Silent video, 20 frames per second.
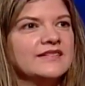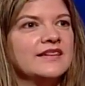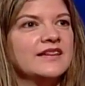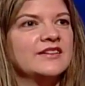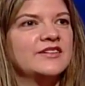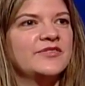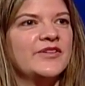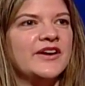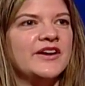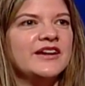And
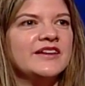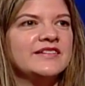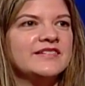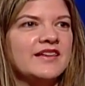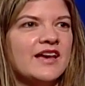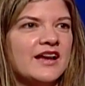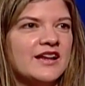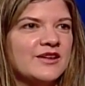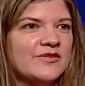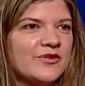it's very
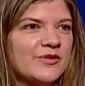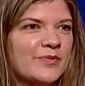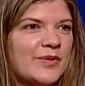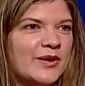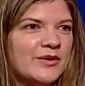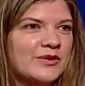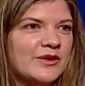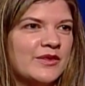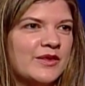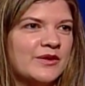exciting for
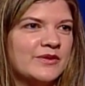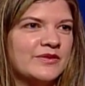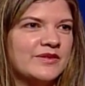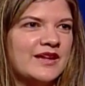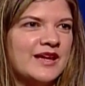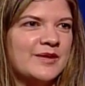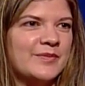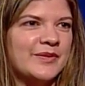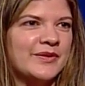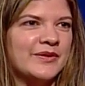both of those
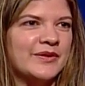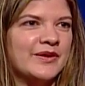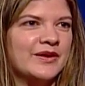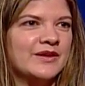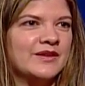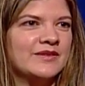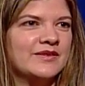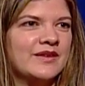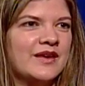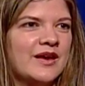
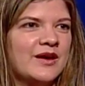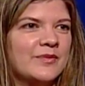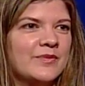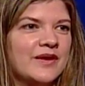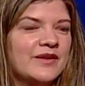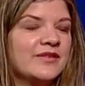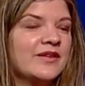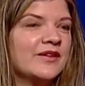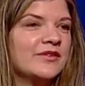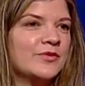neighborhoods
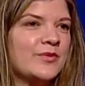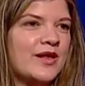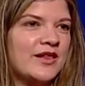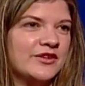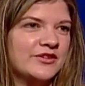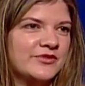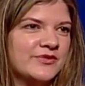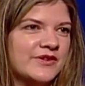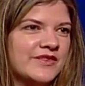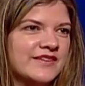and as well
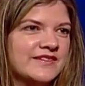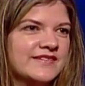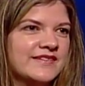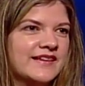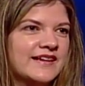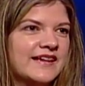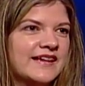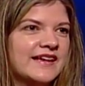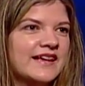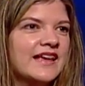as for the
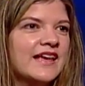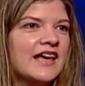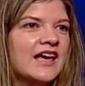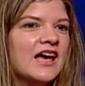city.